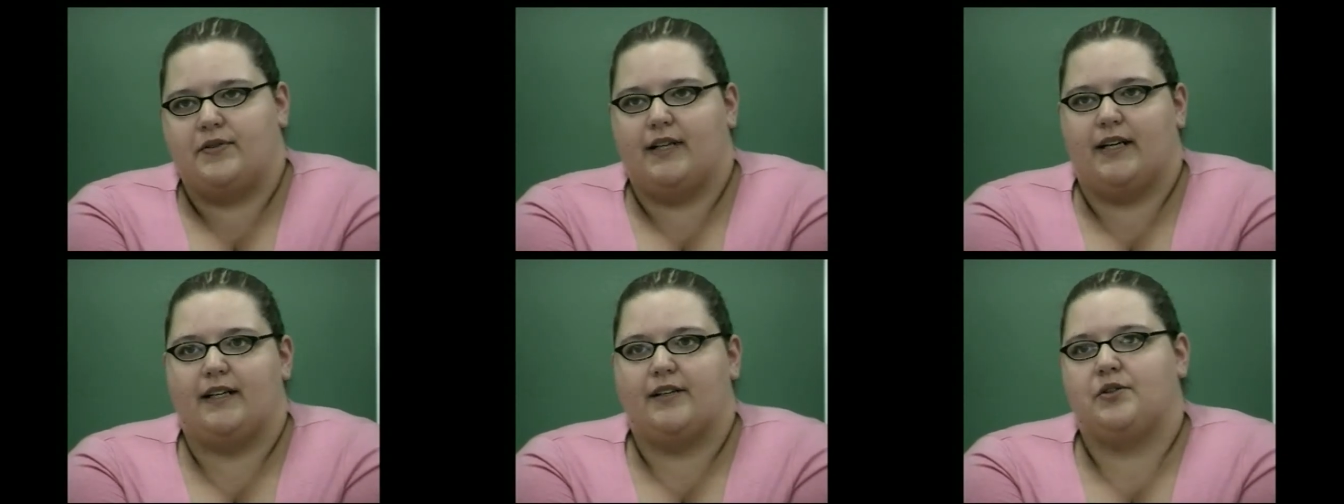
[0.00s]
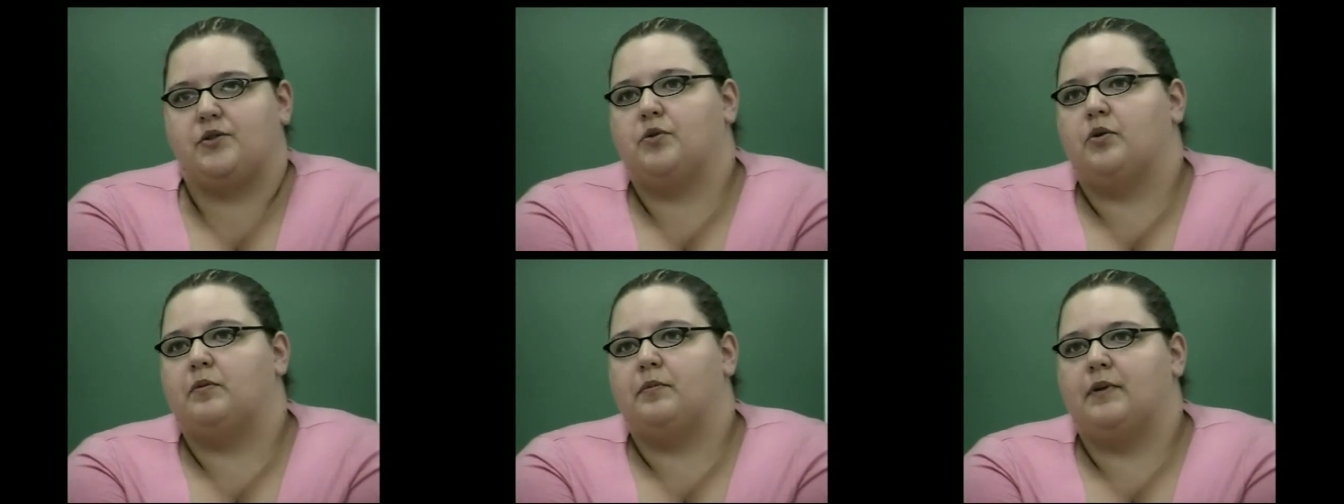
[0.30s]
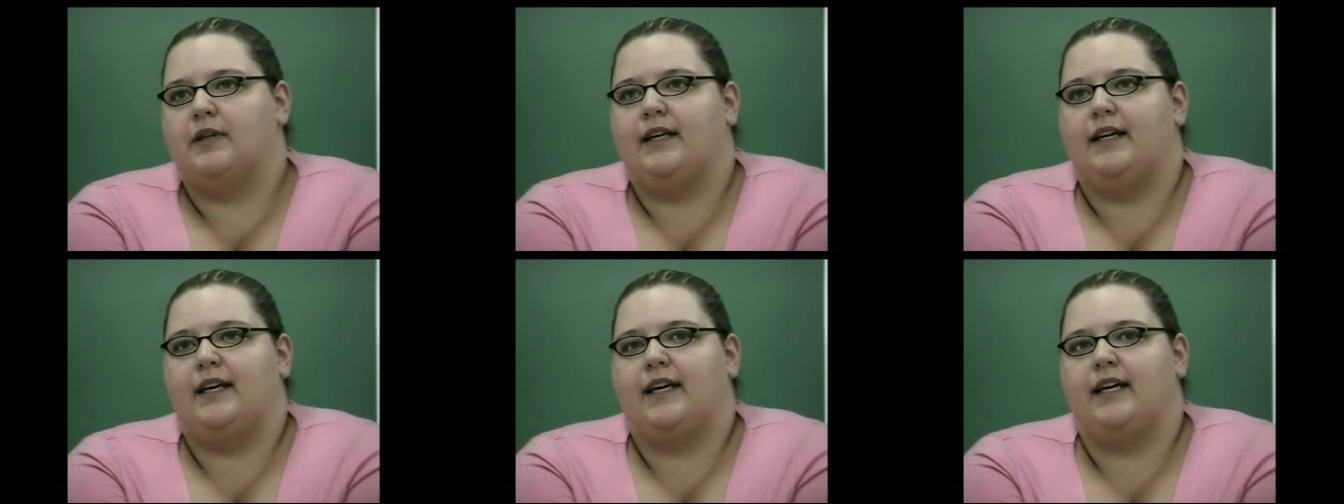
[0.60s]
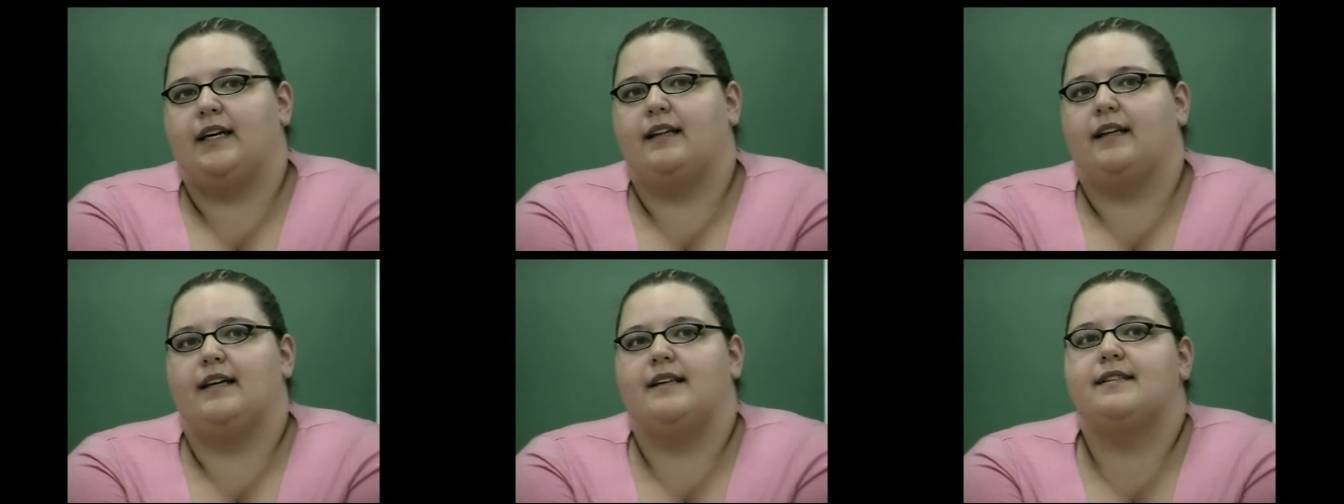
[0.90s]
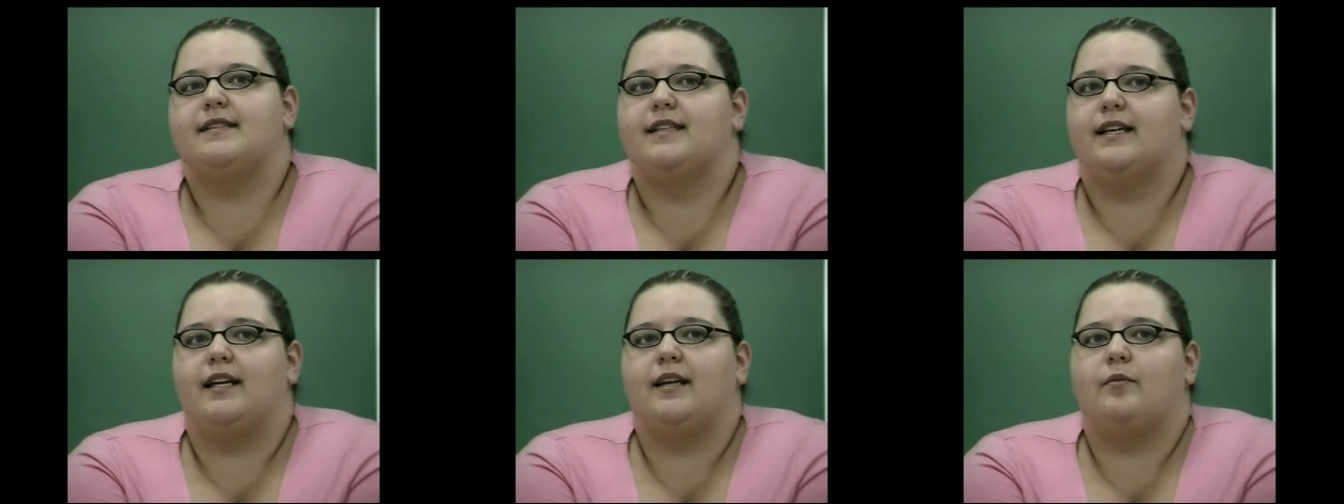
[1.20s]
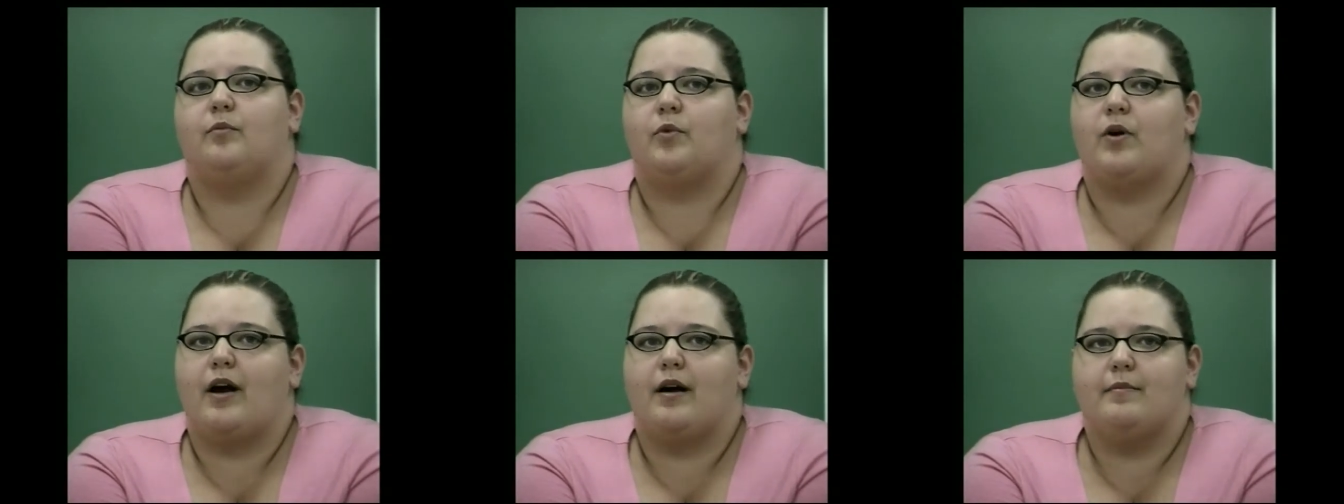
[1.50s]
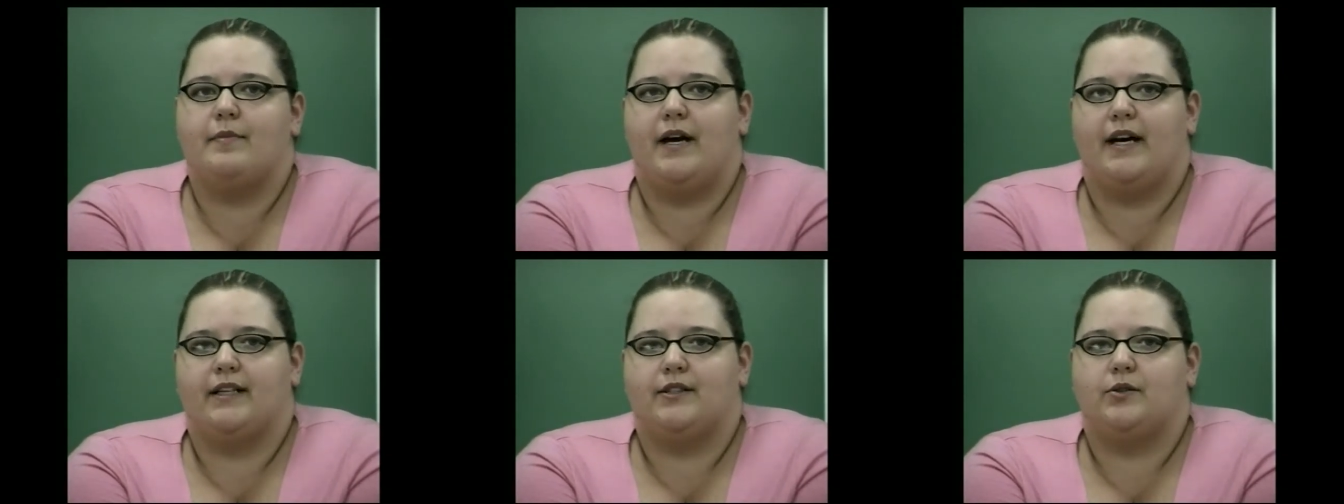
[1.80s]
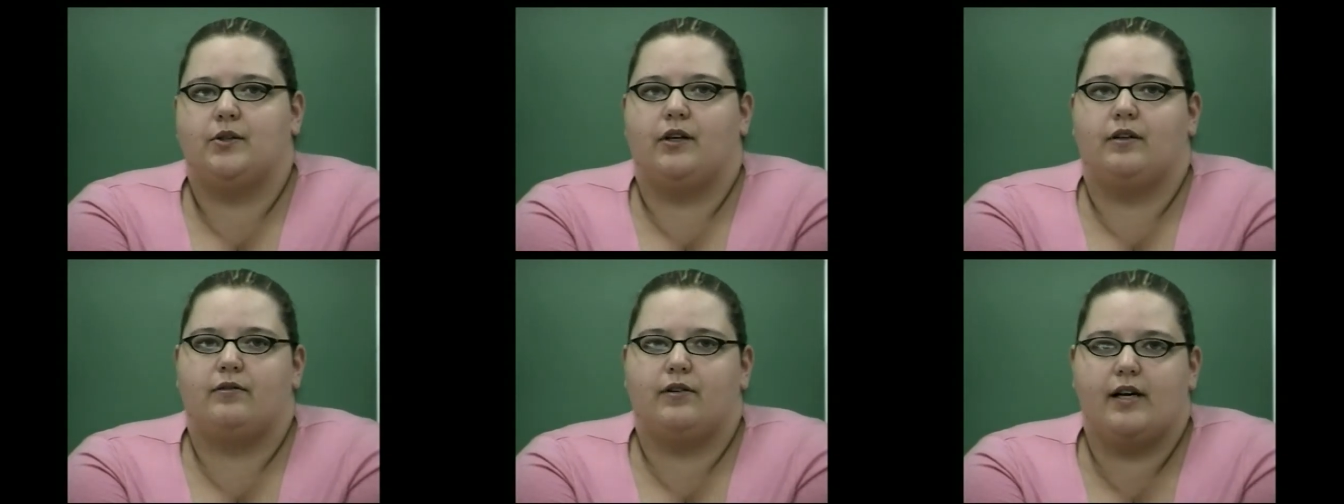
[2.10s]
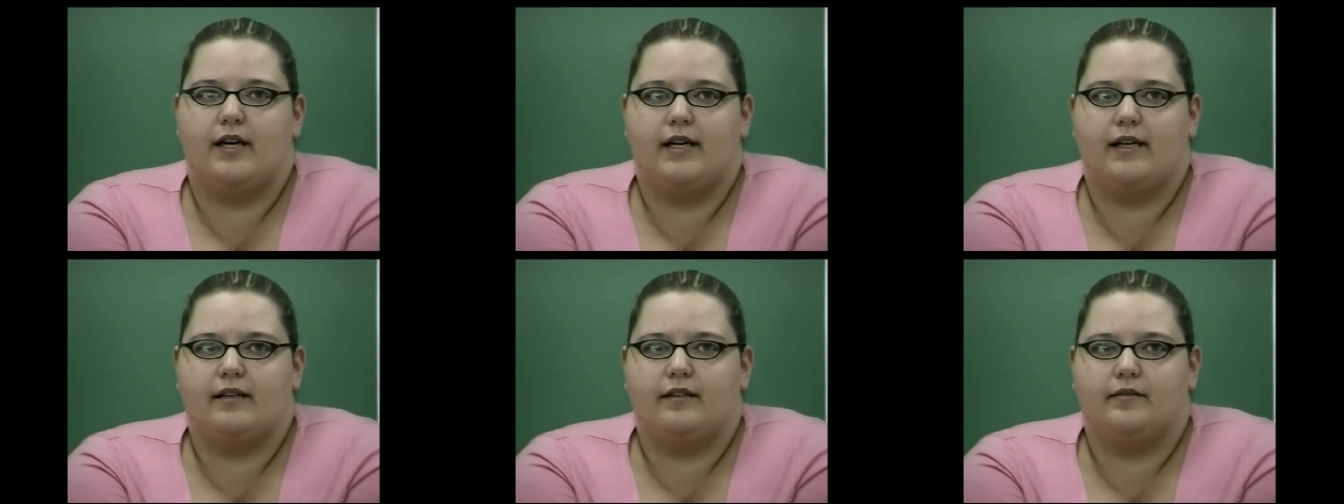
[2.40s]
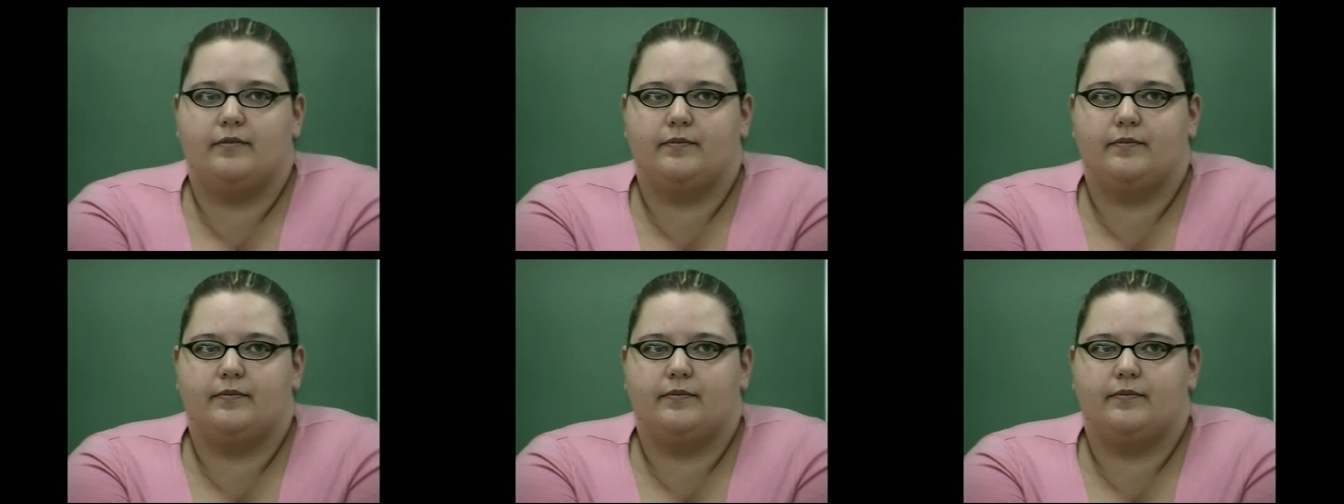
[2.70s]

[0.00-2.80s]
things normally again, they sent him right back to Iraq.